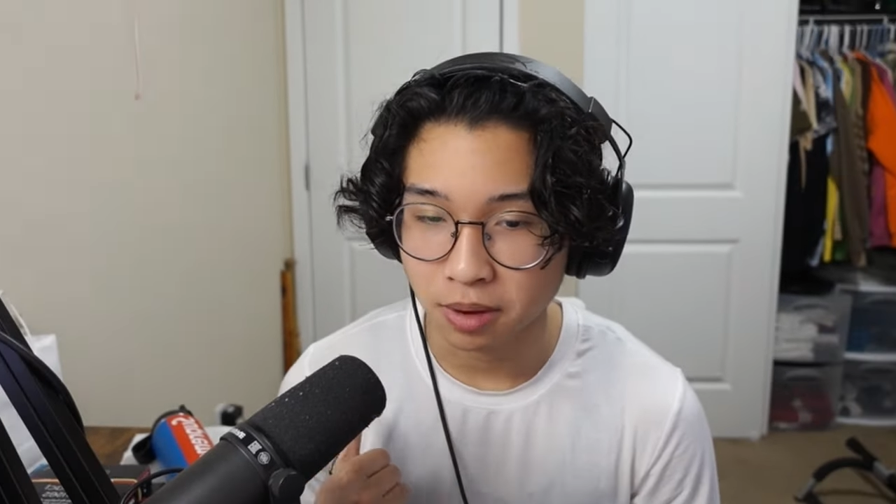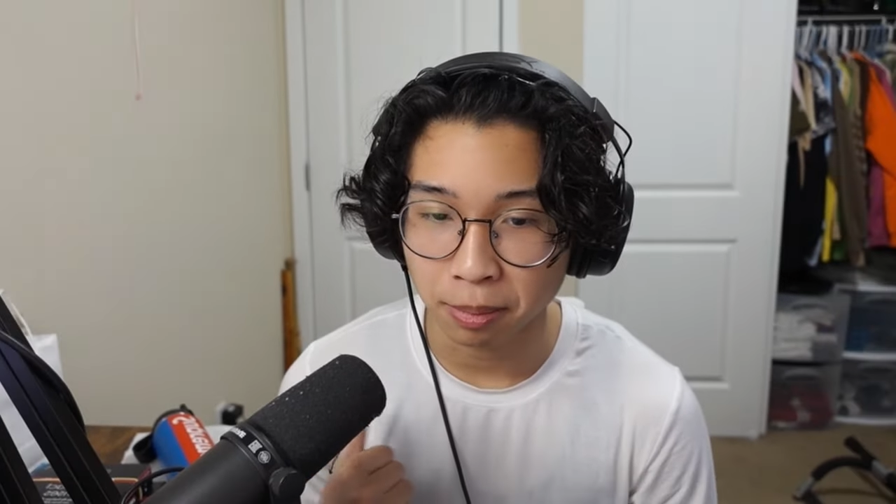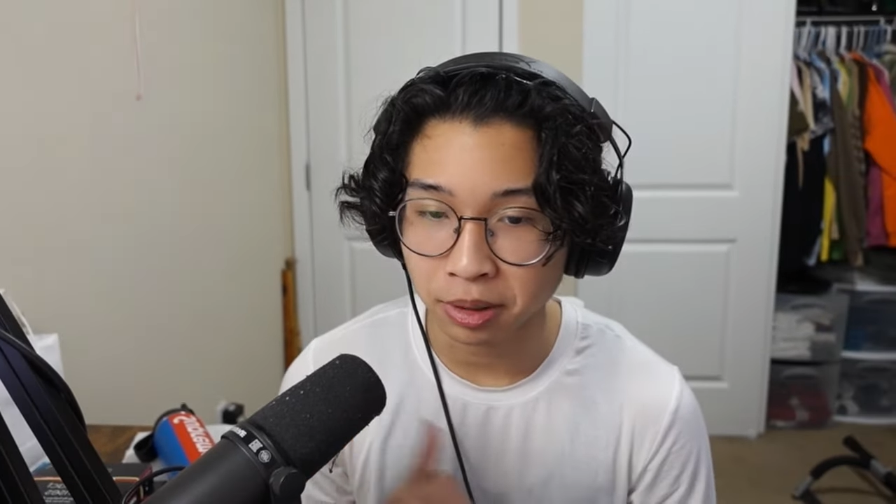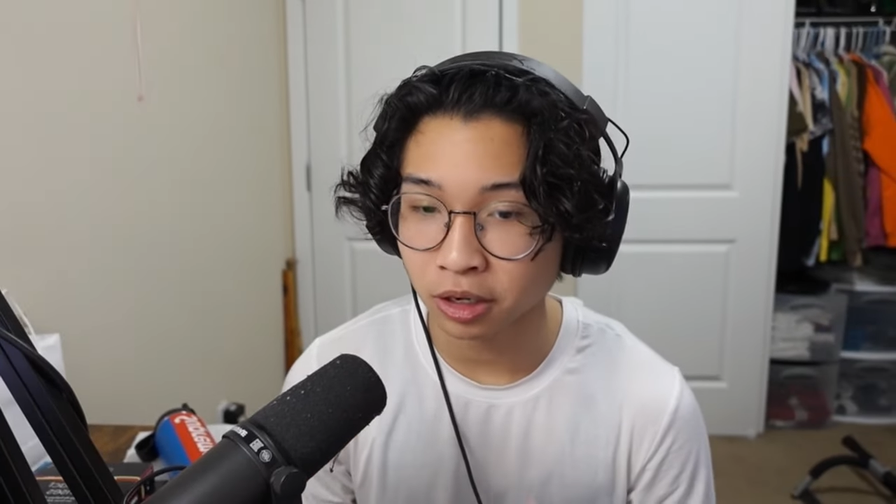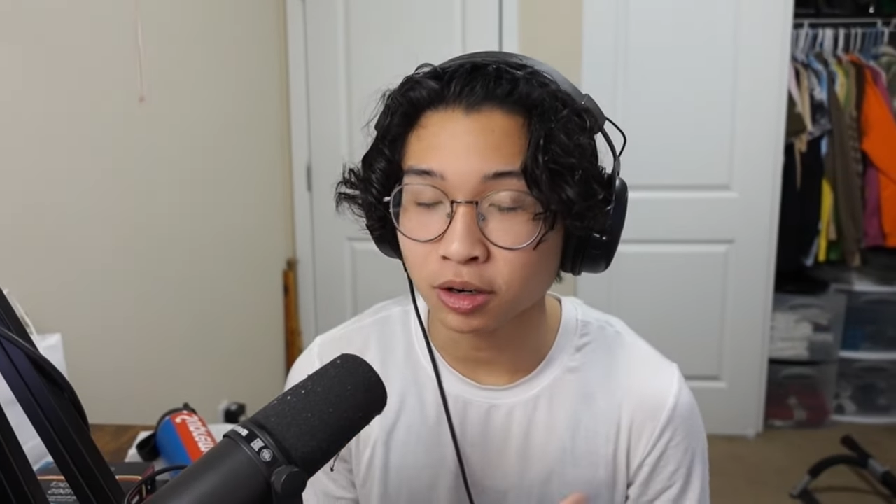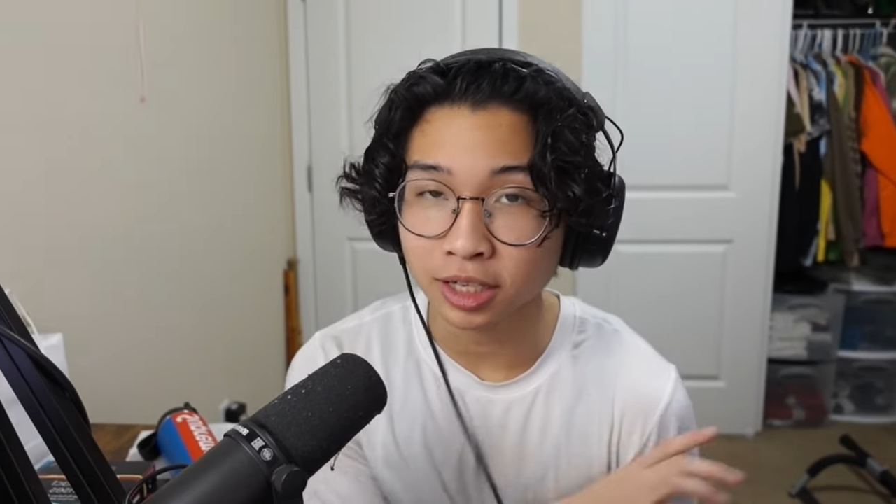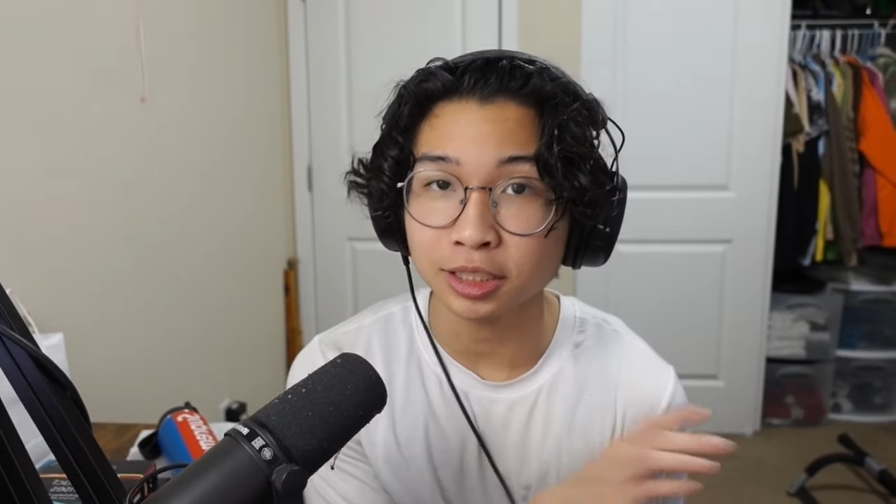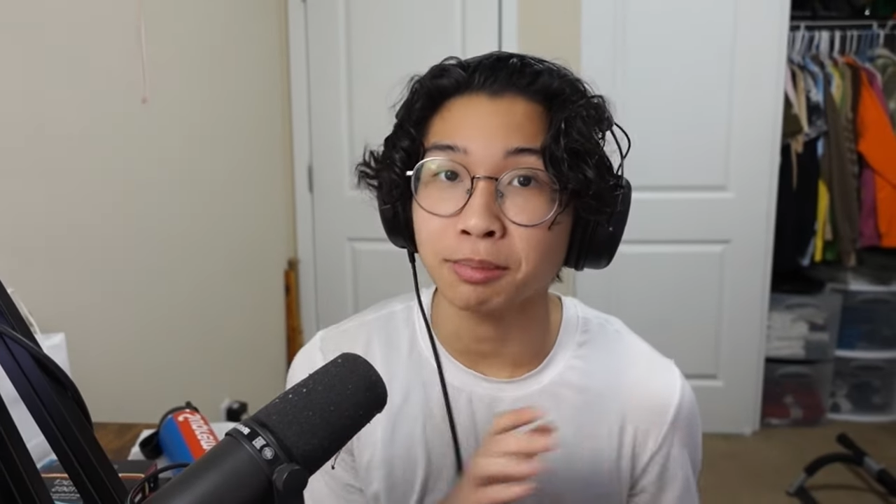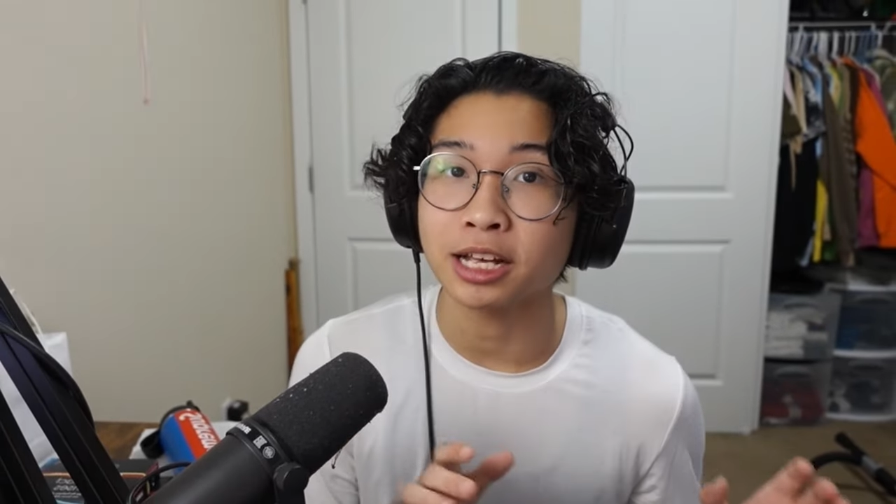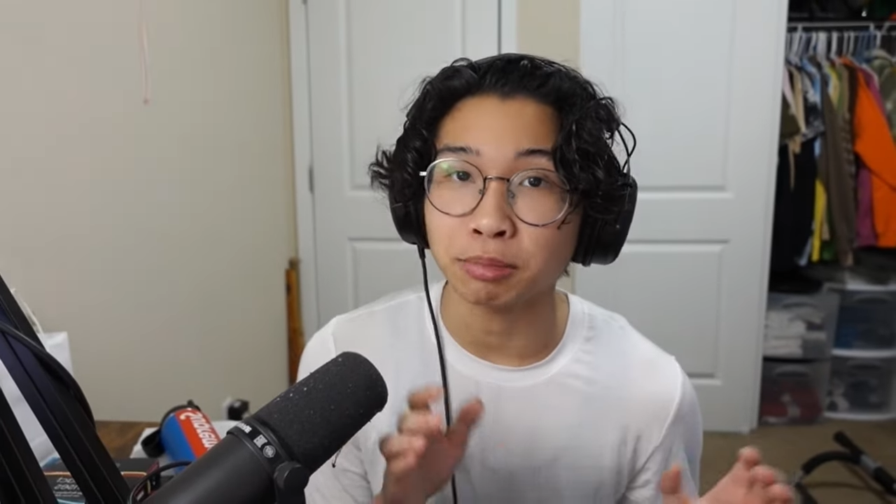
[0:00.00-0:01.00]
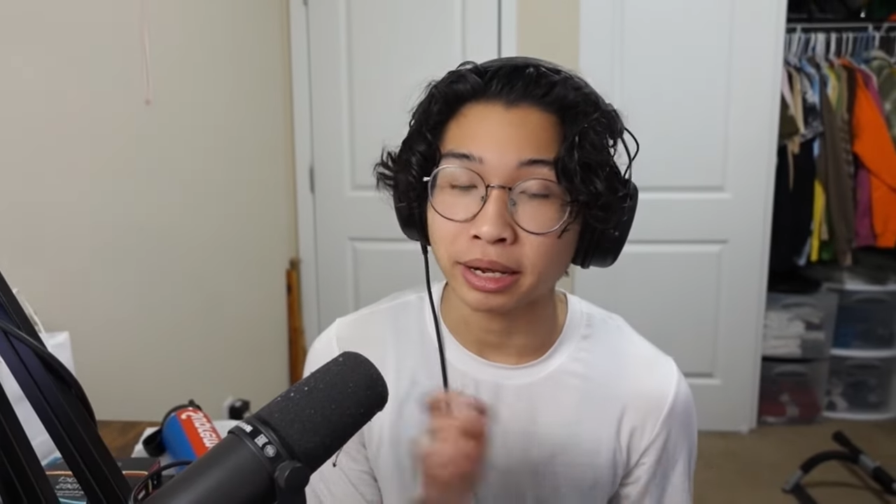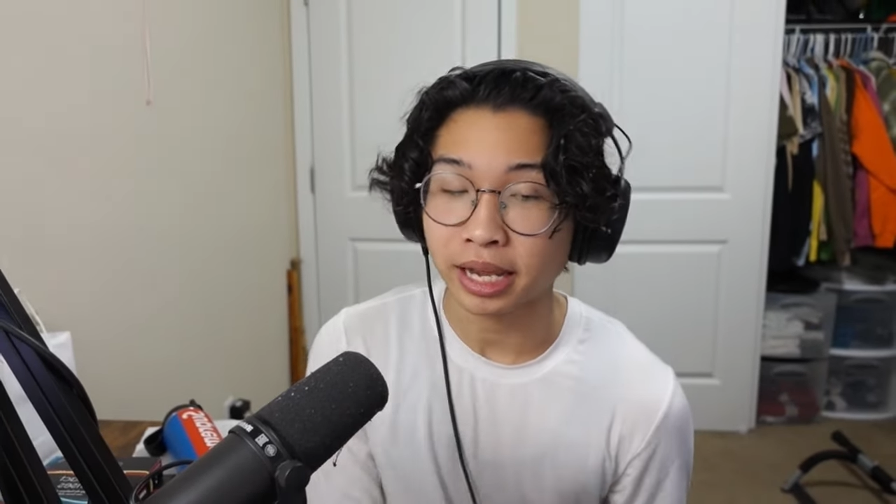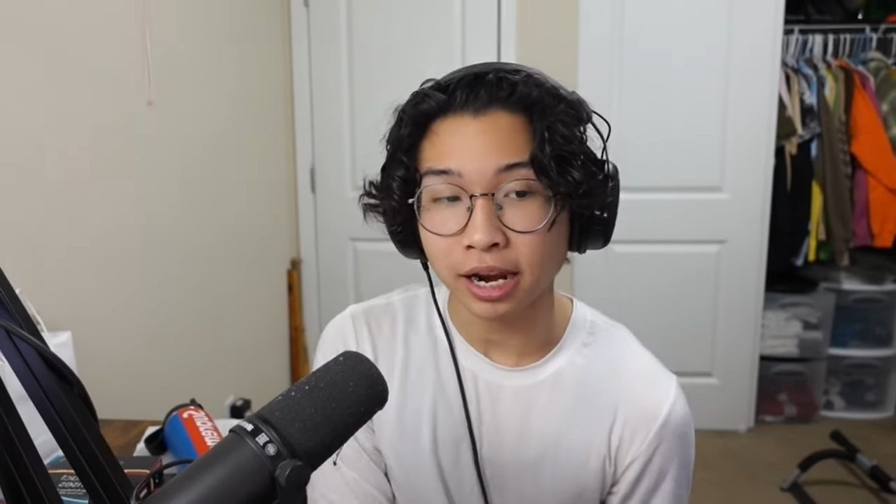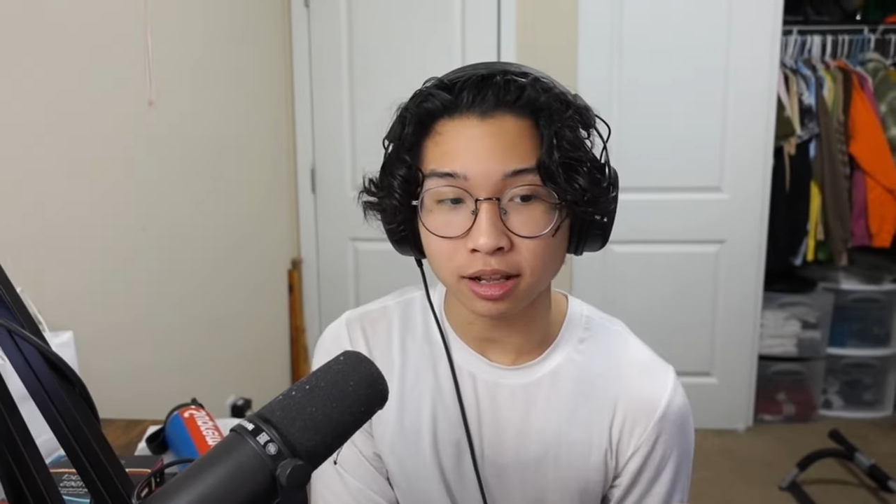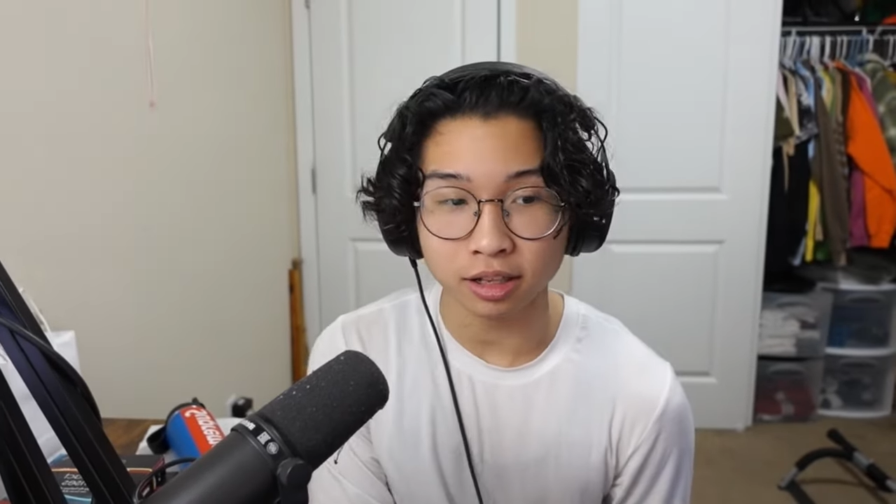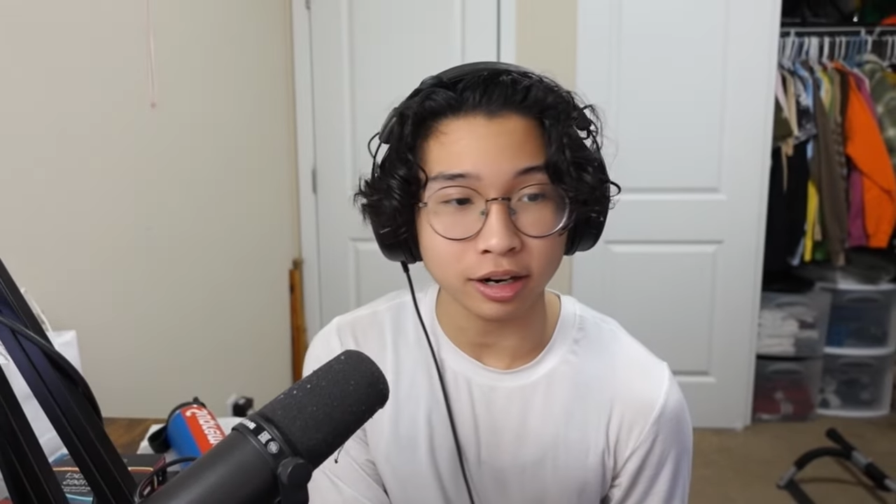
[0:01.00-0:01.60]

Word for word: I'm gonna go customize my character